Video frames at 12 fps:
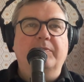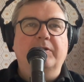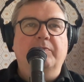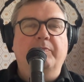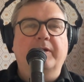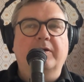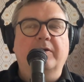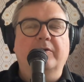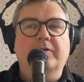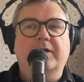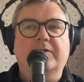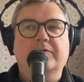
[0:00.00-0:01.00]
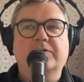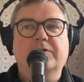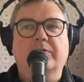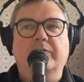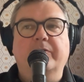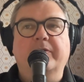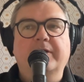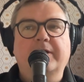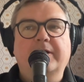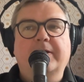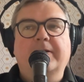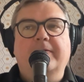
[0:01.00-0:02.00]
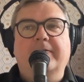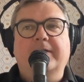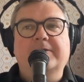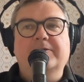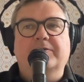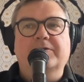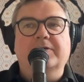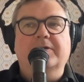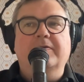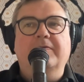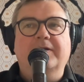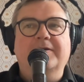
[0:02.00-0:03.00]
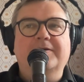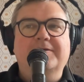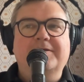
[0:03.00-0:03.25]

big contractors, these are significant